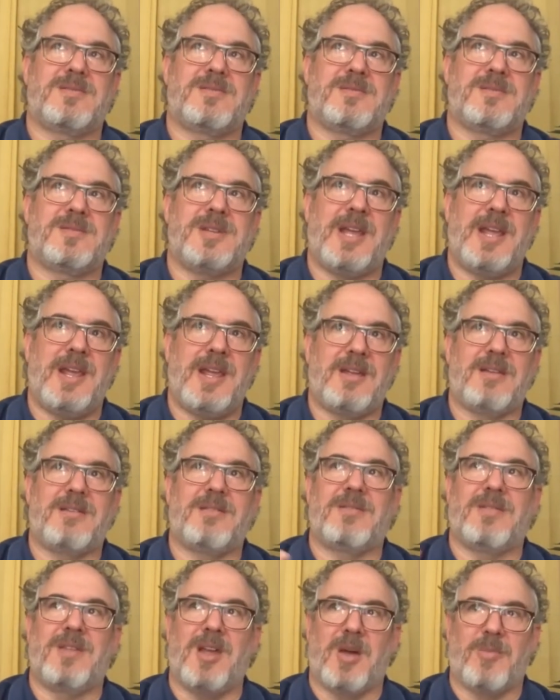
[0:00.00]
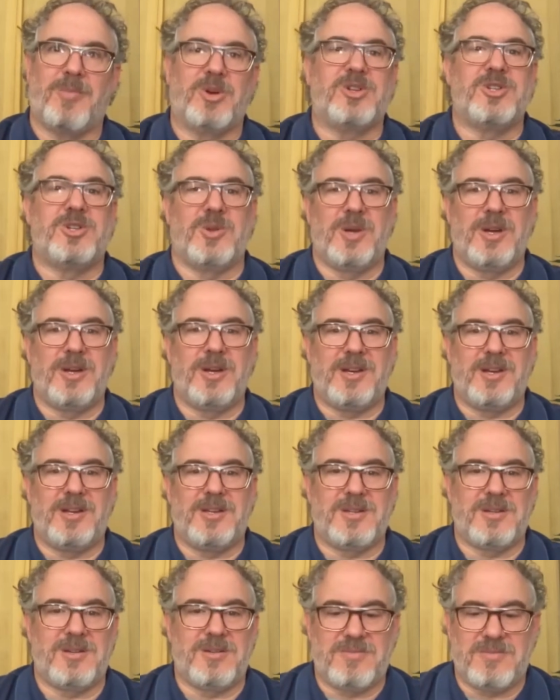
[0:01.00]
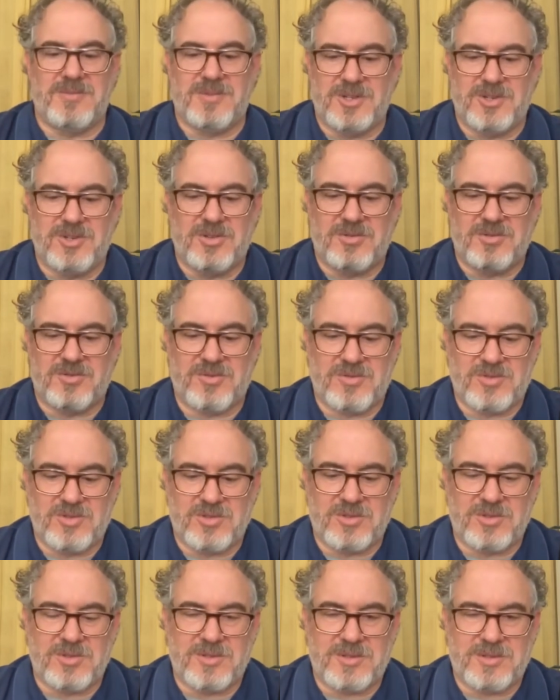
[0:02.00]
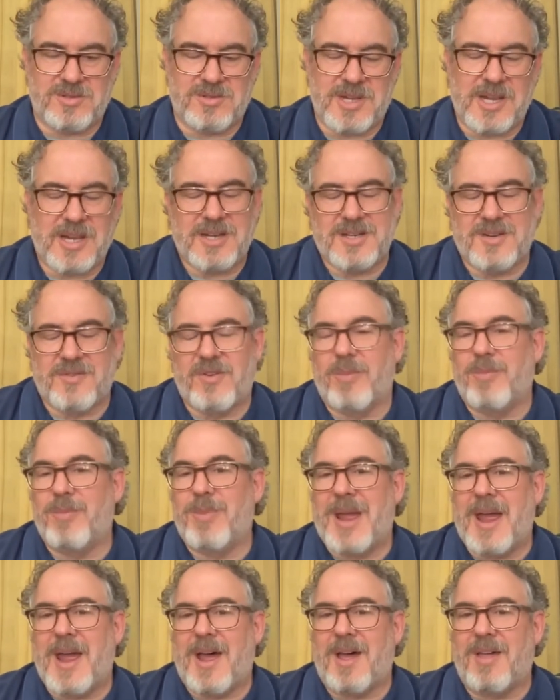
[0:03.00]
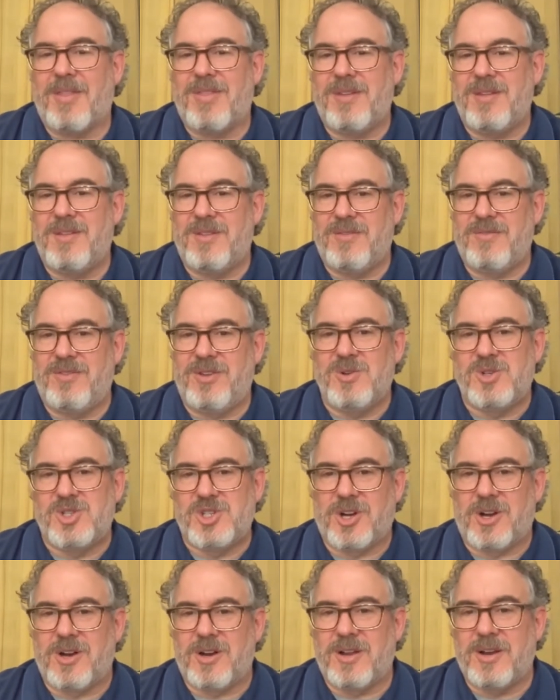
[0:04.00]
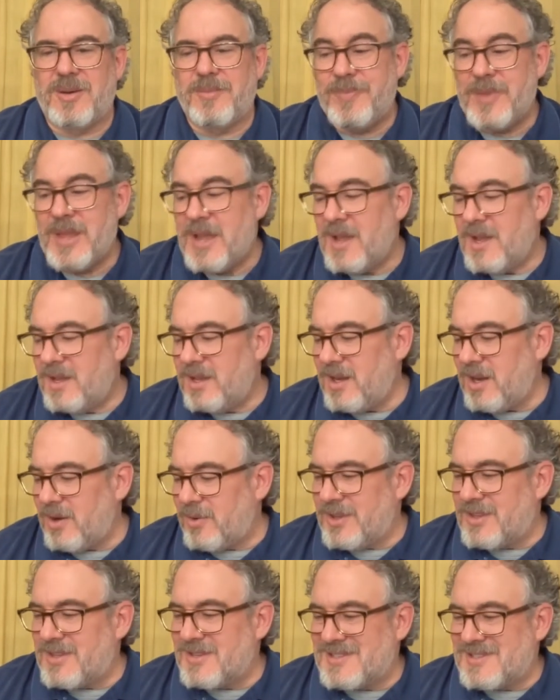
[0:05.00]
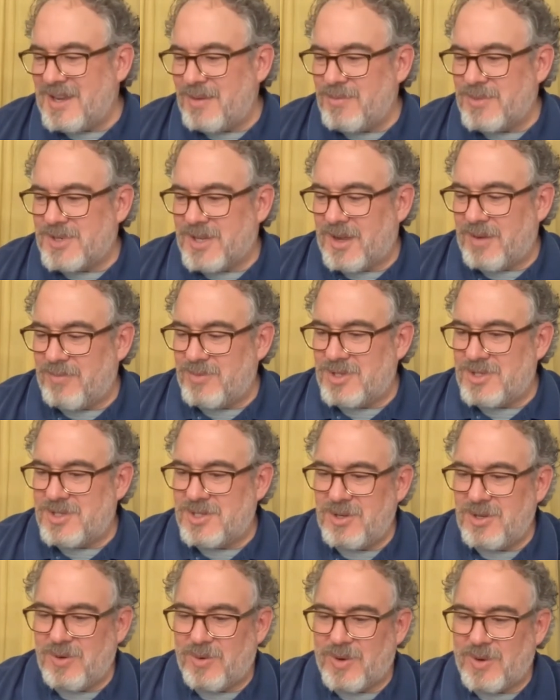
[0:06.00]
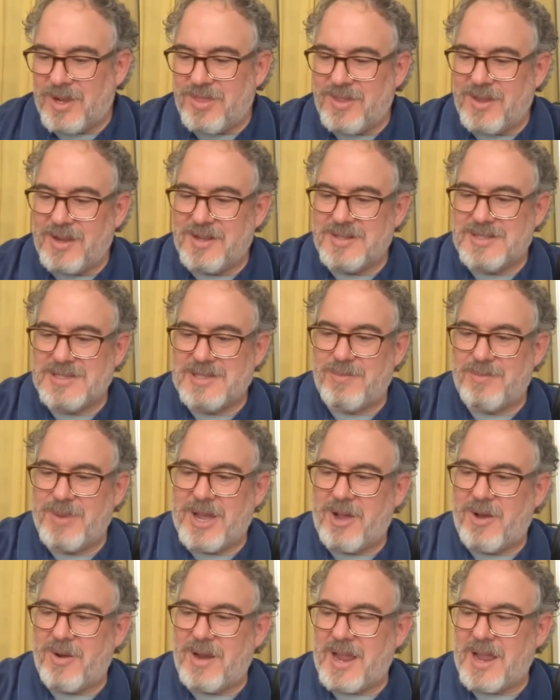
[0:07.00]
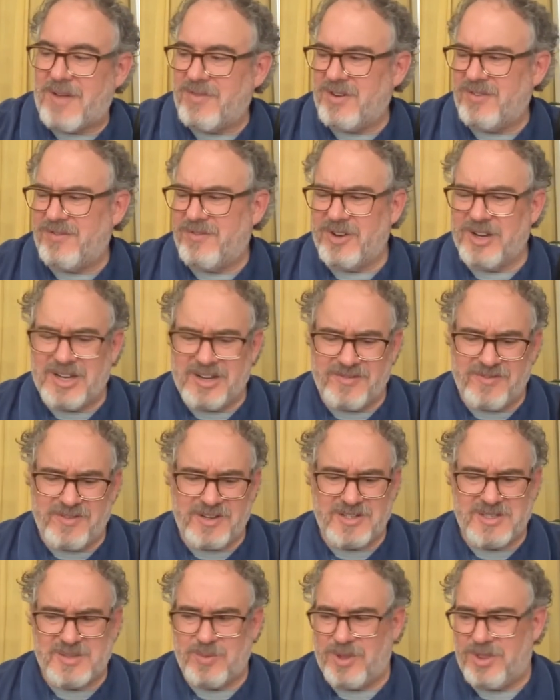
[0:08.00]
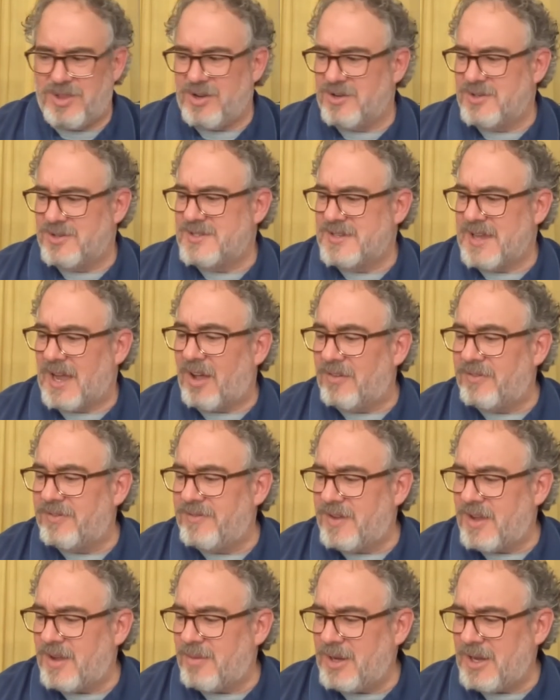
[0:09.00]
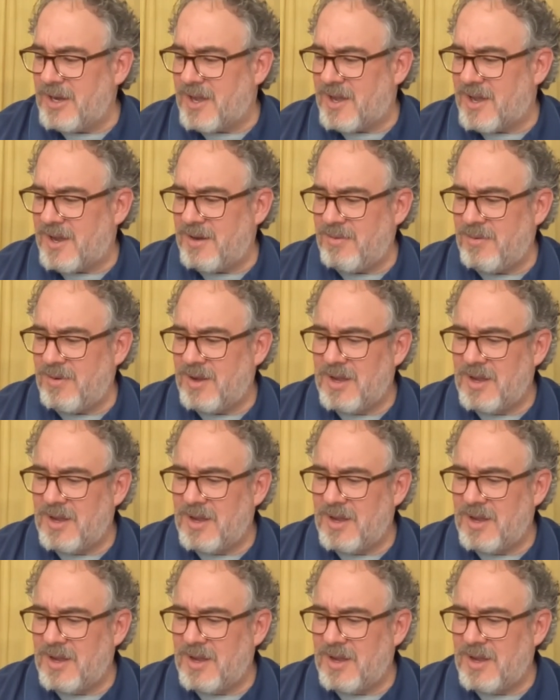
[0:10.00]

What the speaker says: take the opportunity to take a different path in the future. And, at the same time too, I think it's about having forgiveness with yourself. I